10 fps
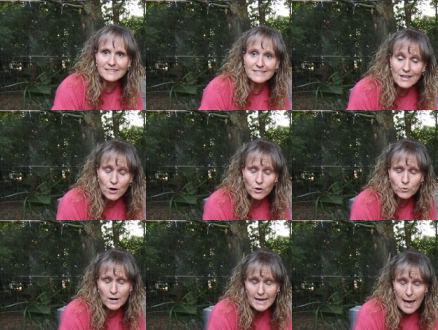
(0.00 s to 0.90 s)
right,
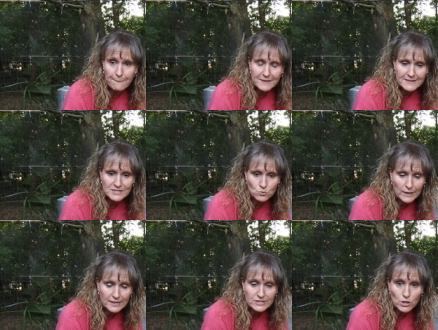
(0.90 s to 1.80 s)
so what happened this
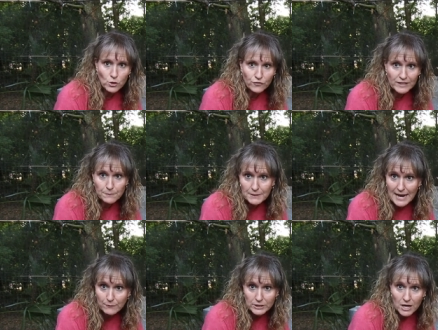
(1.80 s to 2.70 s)
week? So Philip
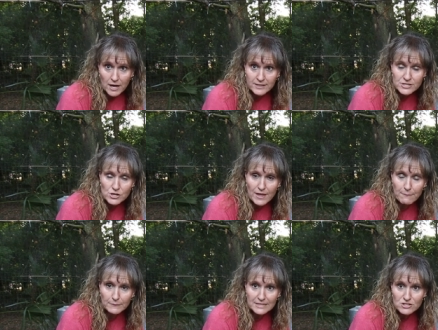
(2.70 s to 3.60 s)
and I were gone, so
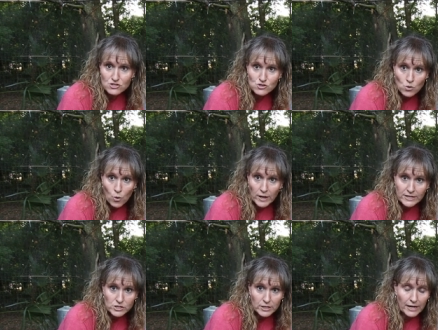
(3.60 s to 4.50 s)
that means
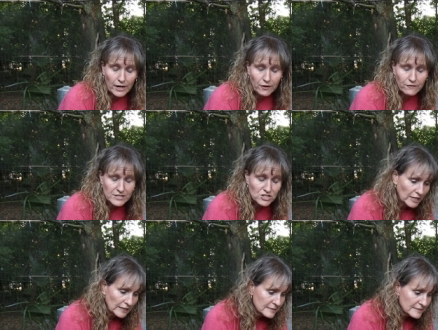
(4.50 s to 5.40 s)
Joy took care of the
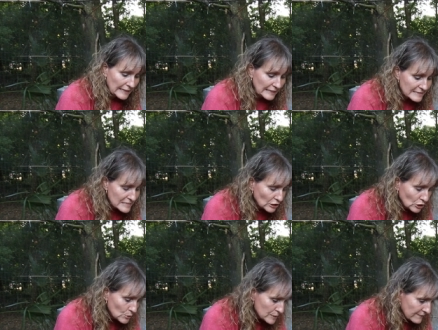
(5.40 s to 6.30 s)
chickens
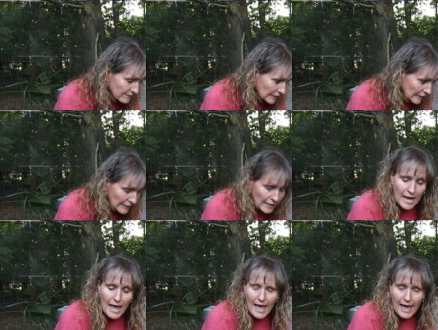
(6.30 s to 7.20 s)
exclusively
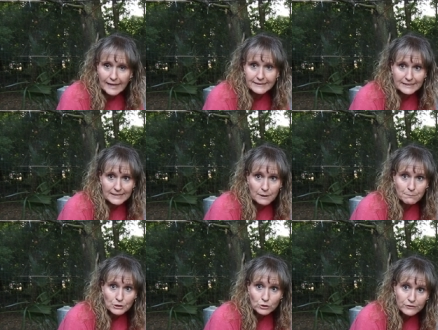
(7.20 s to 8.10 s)
and did
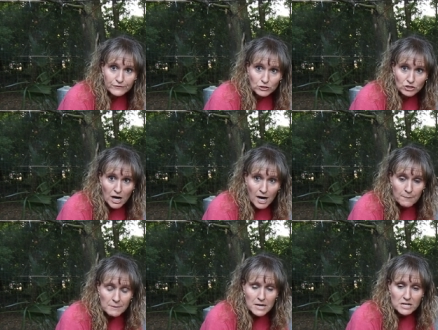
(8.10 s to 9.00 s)
a beautiful
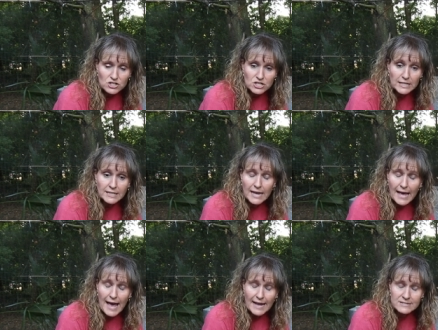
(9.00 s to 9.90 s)
job. She
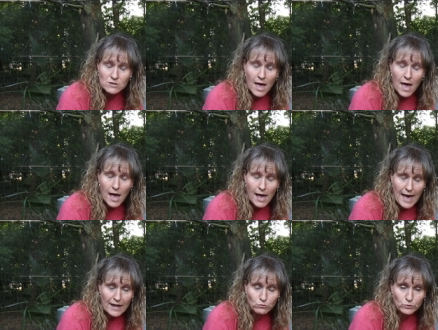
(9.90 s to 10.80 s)
has
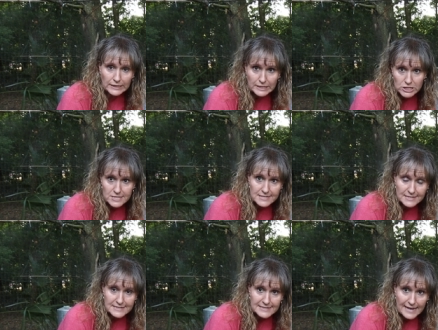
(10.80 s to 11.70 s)
had really good
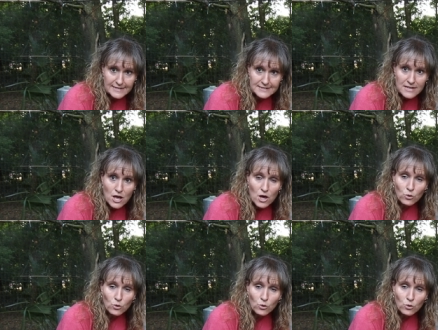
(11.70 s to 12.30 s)
success